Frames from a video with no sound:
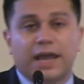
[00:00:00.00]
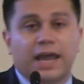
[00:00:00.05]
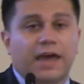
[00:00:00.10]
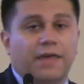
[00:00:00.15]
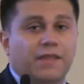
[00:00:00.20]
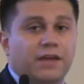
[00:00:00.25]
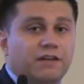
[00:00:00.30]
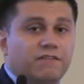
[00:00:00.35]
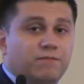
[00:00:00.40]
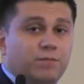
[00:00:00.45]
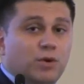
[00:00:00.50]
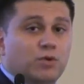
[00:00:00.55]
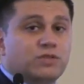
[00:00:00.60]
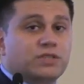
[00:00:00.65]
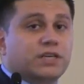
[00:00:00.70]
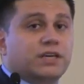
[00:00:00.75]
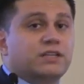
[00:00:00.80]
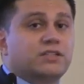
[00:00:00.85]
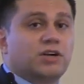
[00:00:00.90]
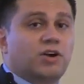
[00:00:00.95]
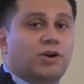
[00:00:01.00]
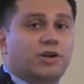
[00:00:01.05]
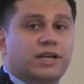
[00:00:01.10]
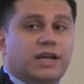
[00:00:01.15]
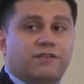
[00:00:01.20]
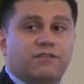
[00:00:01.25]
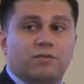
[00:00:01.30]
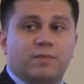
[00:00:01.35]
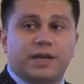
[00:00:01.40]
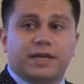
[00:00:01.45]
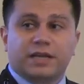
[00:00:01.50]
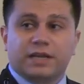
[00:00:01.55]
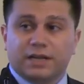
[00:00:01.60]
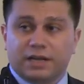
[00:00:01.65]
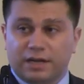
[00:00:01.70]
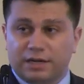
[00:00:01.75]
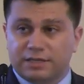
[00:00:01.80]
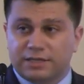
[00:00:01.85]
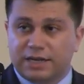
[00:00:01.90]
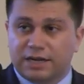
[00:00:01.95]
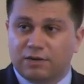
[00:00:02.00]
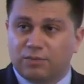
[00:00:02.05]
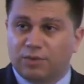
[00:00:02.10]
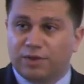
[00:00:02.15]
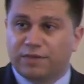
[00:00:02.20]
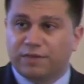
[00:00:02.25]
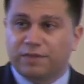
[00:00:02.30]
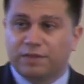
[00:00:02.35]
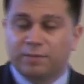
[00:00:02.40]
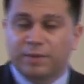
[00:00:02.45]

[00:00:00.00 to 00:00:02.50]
and that if most kids aren't ever making contact with